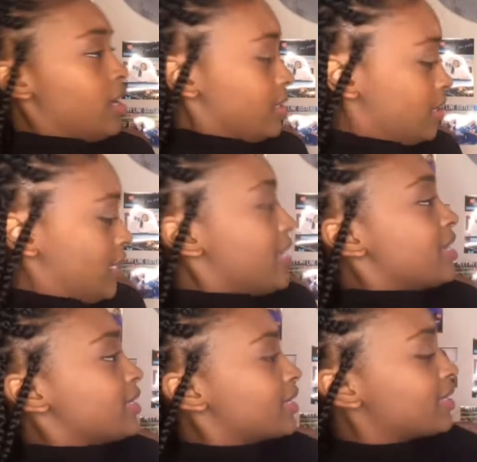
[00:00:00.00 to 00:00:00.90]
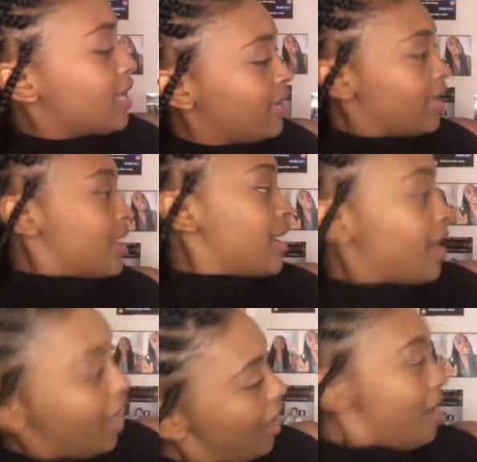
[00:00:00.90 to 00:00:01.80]
sis,
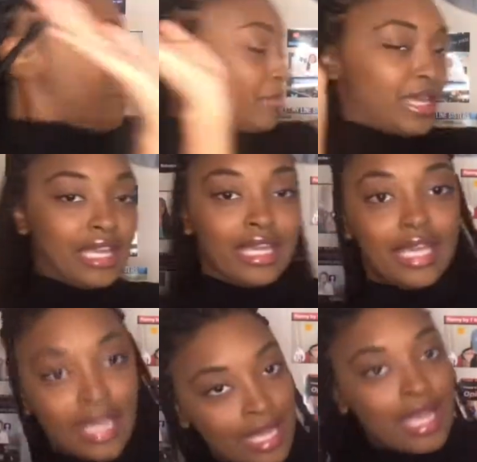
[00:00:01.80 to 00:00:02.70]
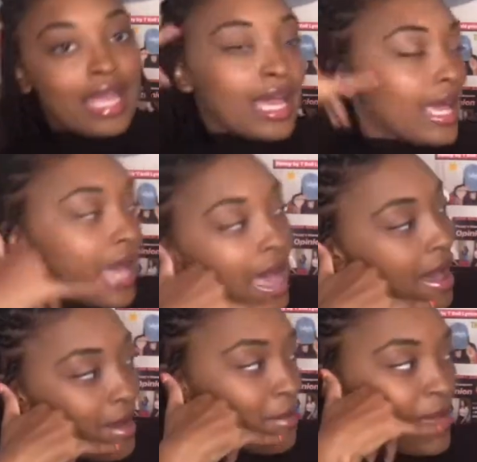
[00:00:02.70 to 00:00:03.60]
call me.
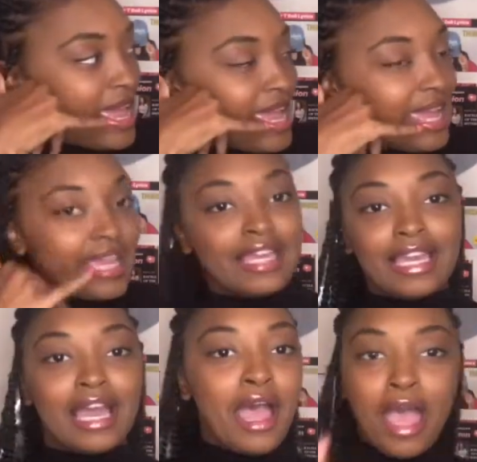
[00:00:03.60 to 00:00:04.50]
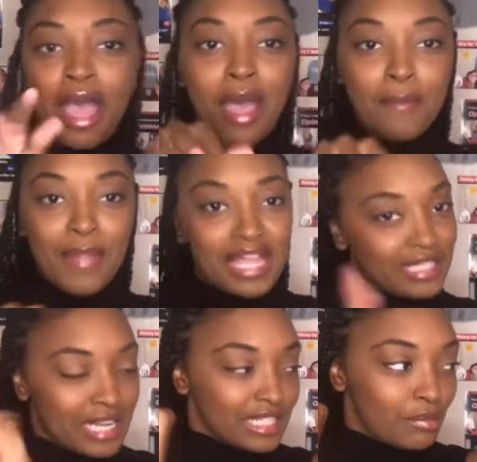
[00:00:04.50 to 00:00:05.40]
Call me.
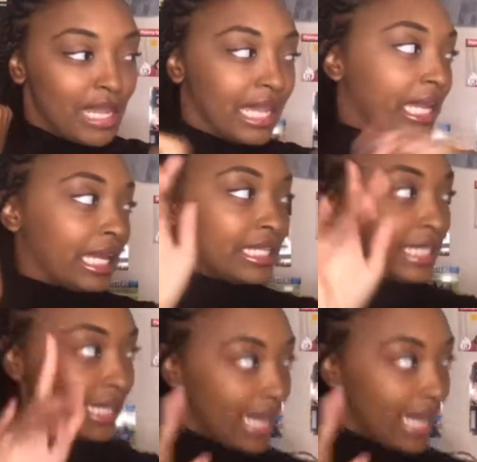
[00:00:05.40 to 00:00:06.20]
Message me.